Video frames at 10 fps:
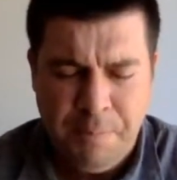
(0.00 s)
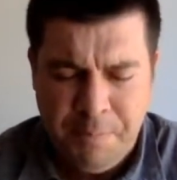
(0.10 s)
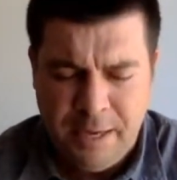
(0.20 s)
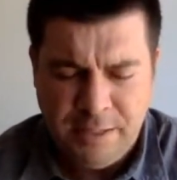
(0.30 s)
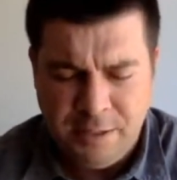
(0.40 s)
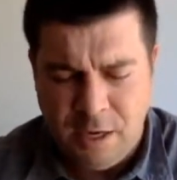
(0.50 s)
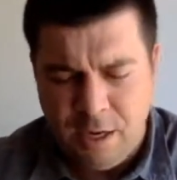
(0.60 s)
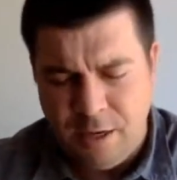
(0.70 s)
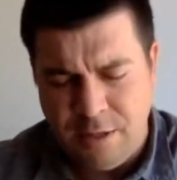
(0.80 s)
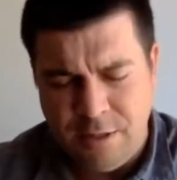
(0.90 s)
based
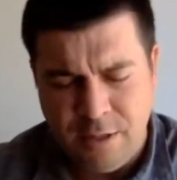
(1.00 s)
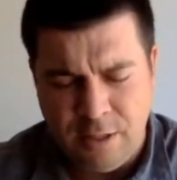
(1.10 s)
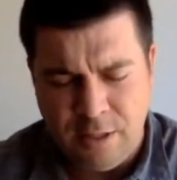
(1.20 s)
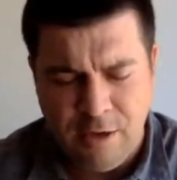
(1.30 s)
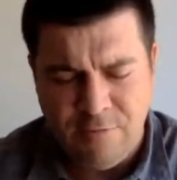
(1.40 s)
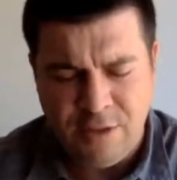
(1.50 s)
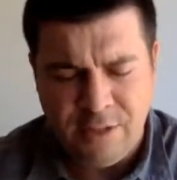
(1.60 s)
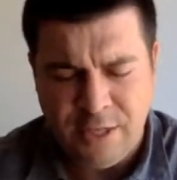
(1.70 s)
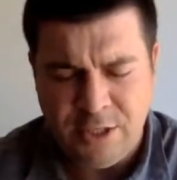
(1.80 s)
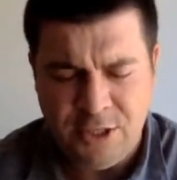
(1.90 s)
on the love
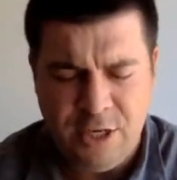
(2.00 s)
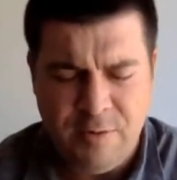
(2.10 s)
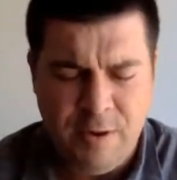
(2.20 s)
relationship